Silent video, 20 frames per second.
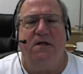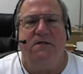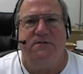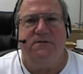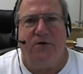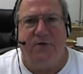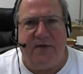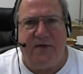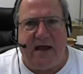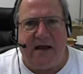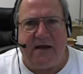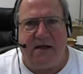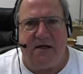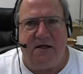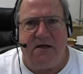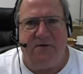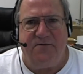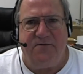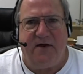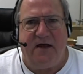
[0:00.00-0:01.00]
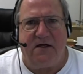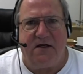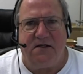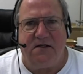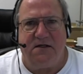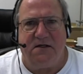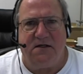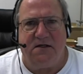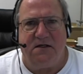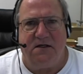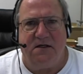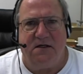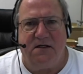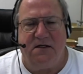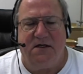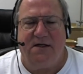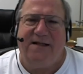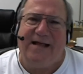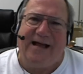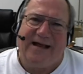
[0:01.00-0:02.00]
so that can affect
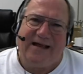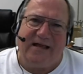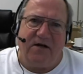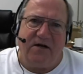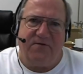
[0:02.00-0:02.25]
that